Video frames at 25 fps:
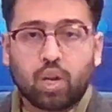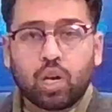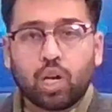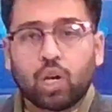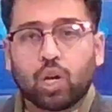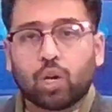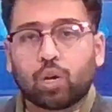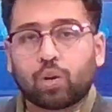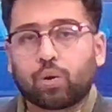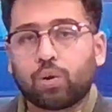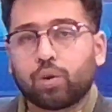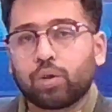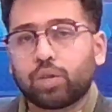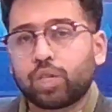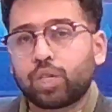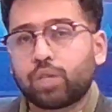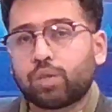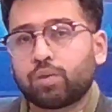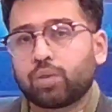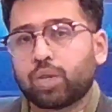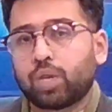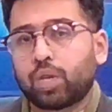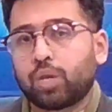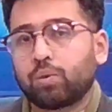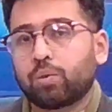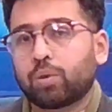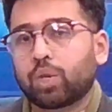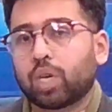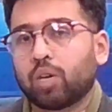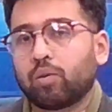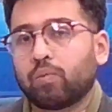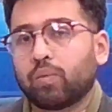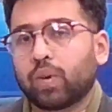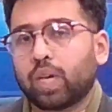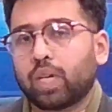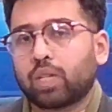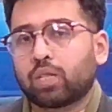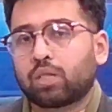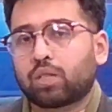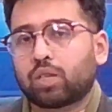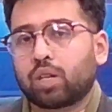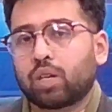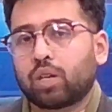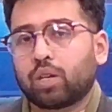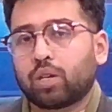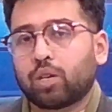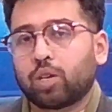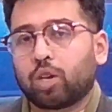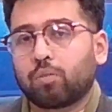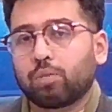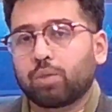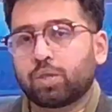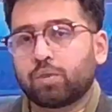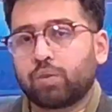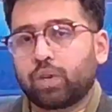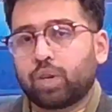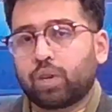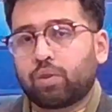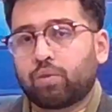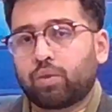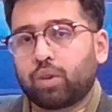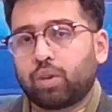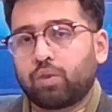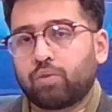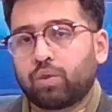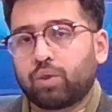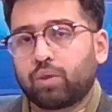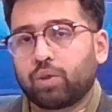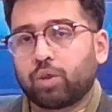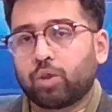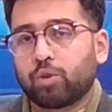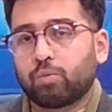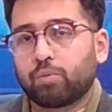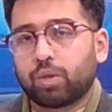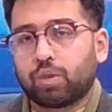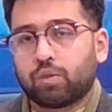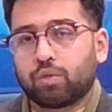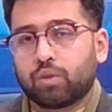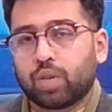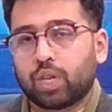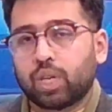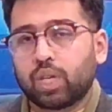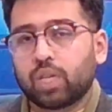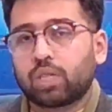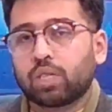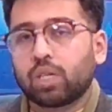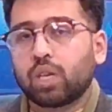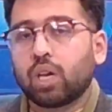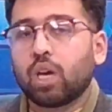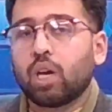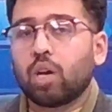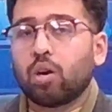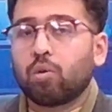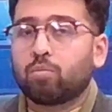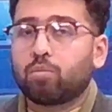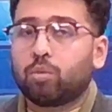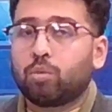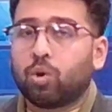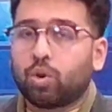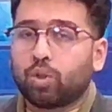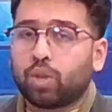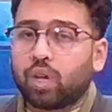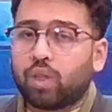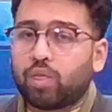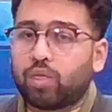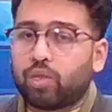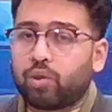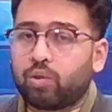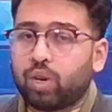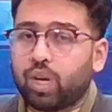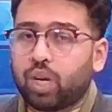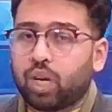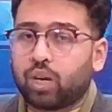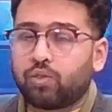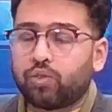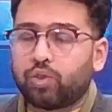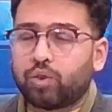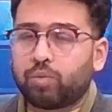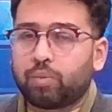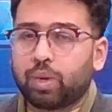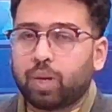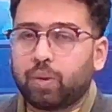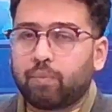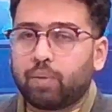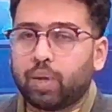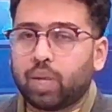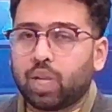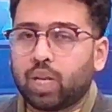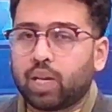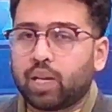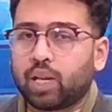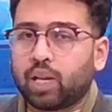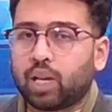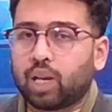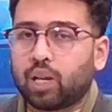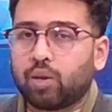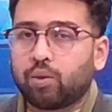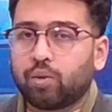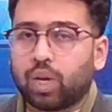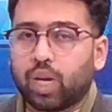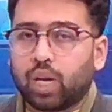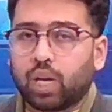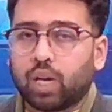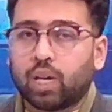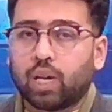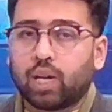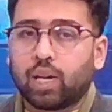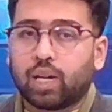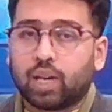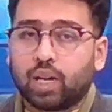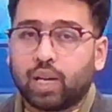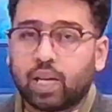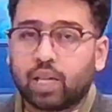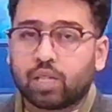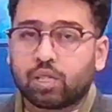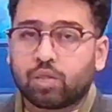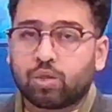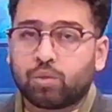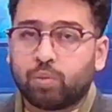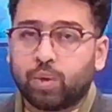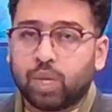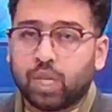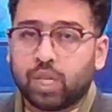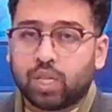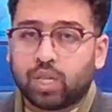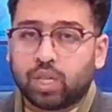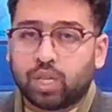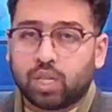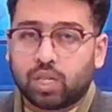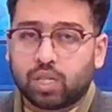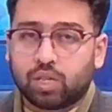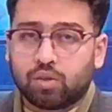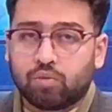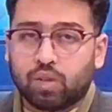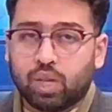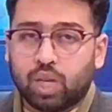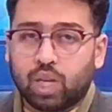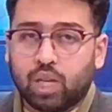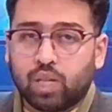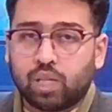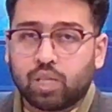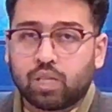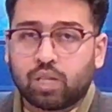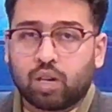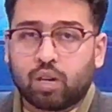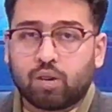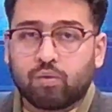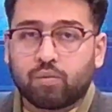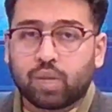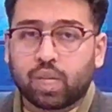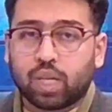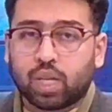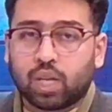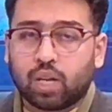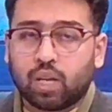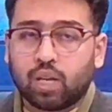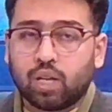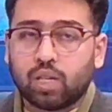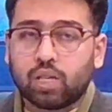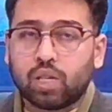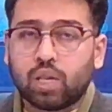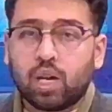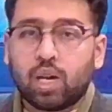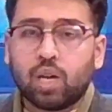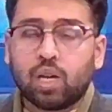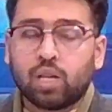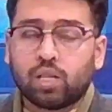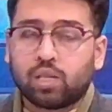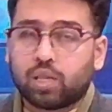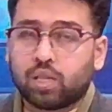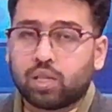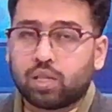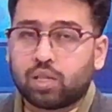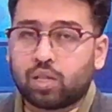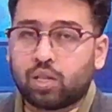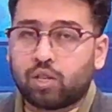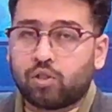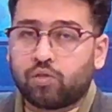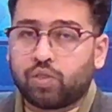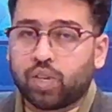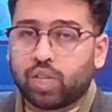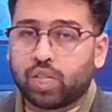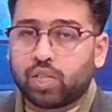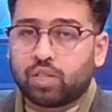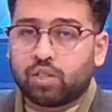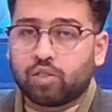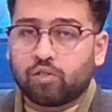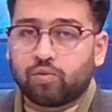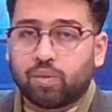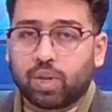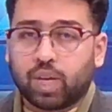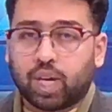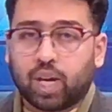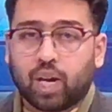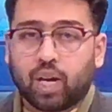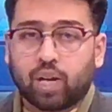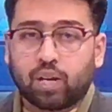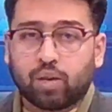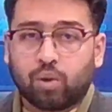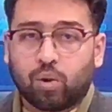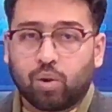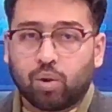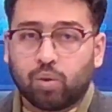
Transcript: According to the UK based Syrian Observatory for Human Rights, more than 300 people, including at least 20 civilians, have been killed since the offensive began on